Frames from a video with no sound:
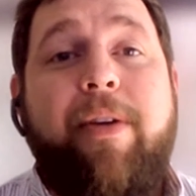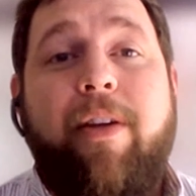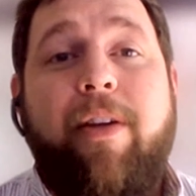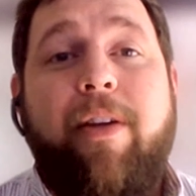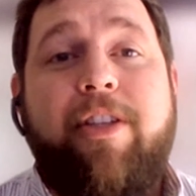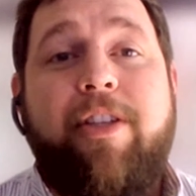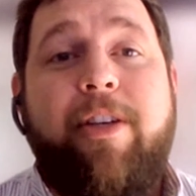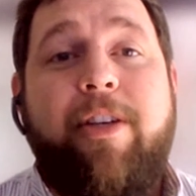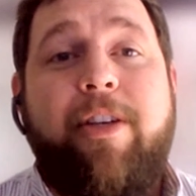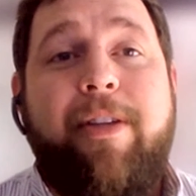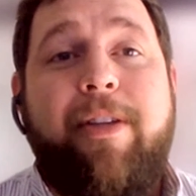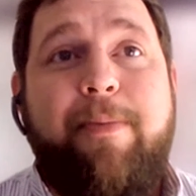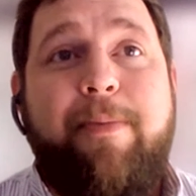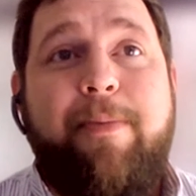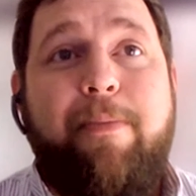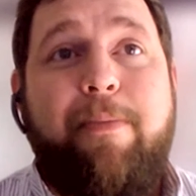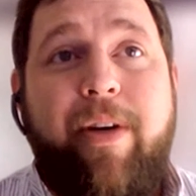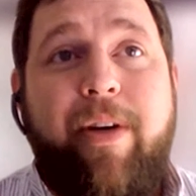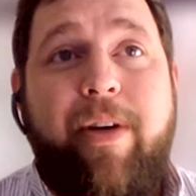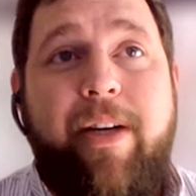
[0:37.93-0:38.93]
a dealership that's
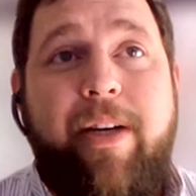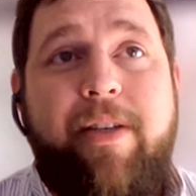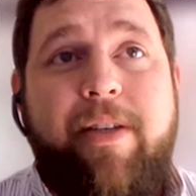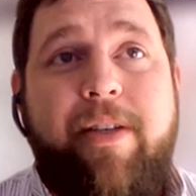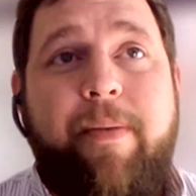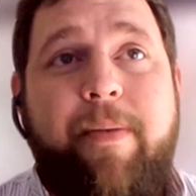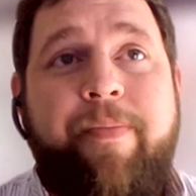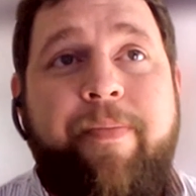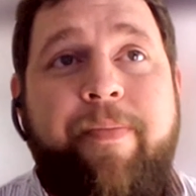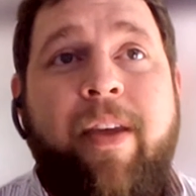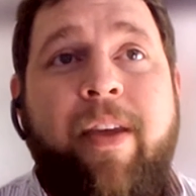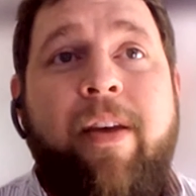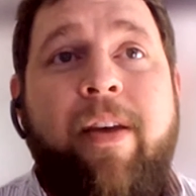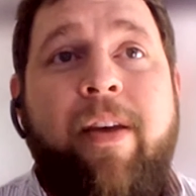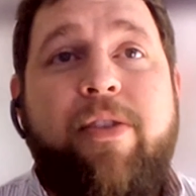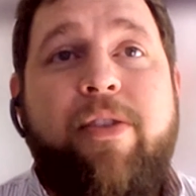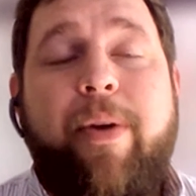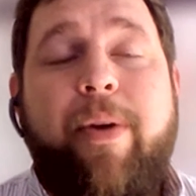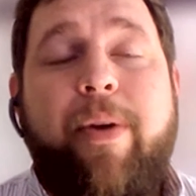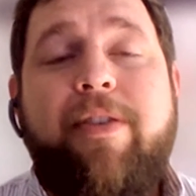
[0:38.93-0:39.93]
been breached.
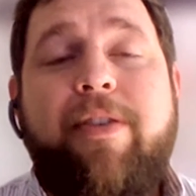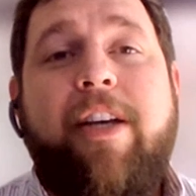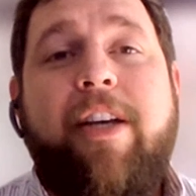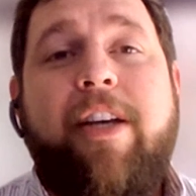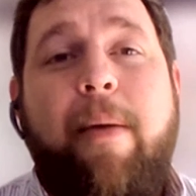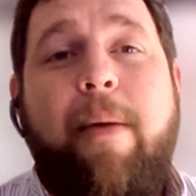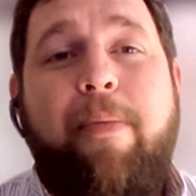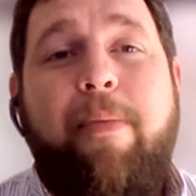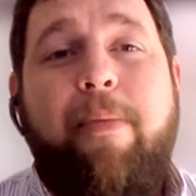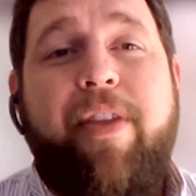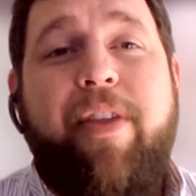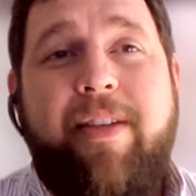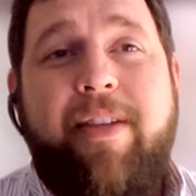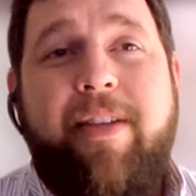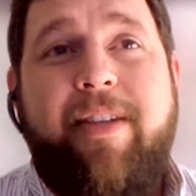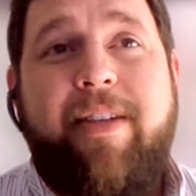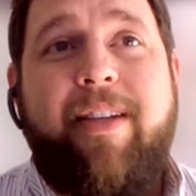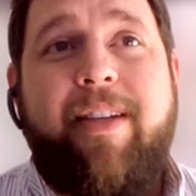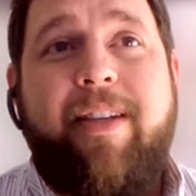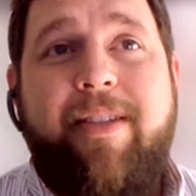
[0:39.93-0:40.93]
So here's a couple
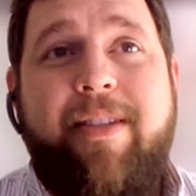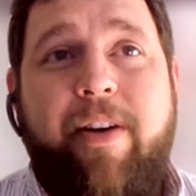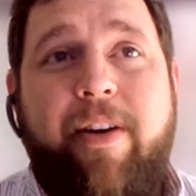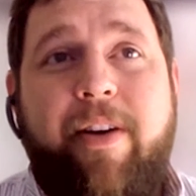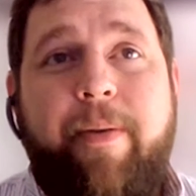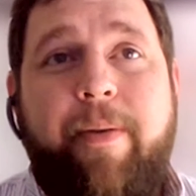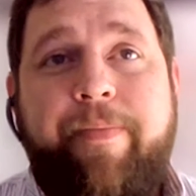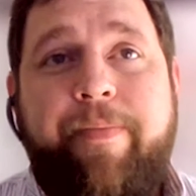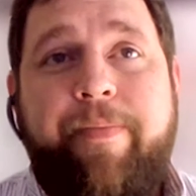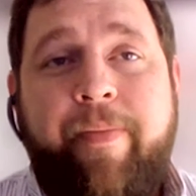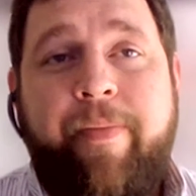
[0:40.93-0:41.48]
things to consider.